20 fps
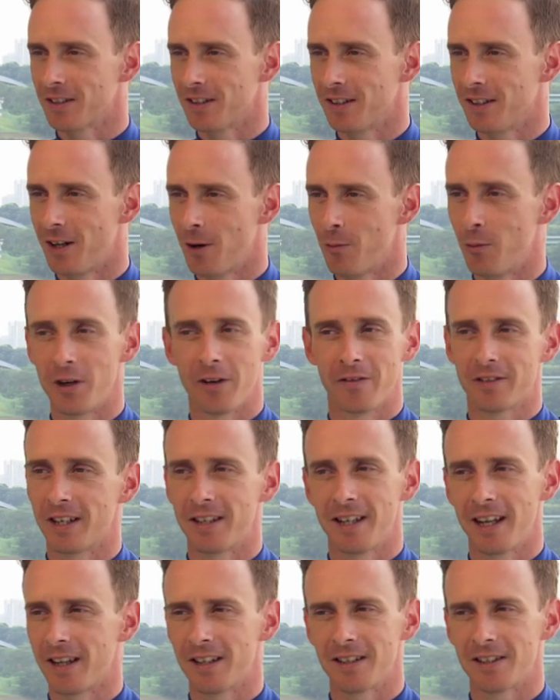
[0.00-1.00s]
I wouldn't have said
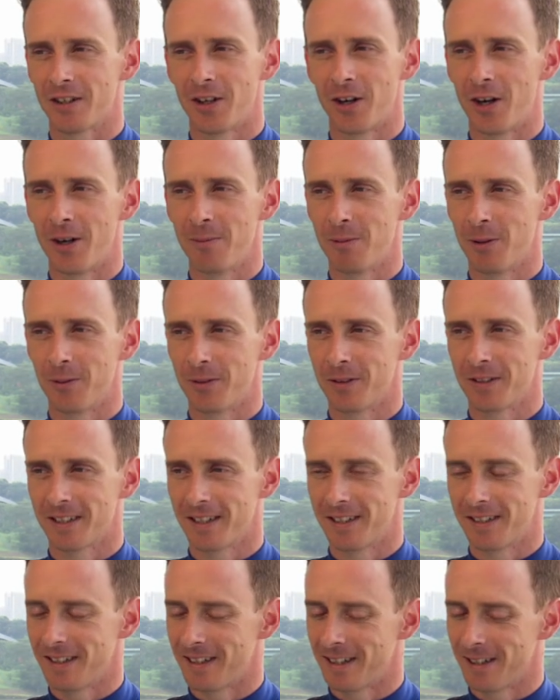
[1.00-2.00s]
that at the time. I would have said,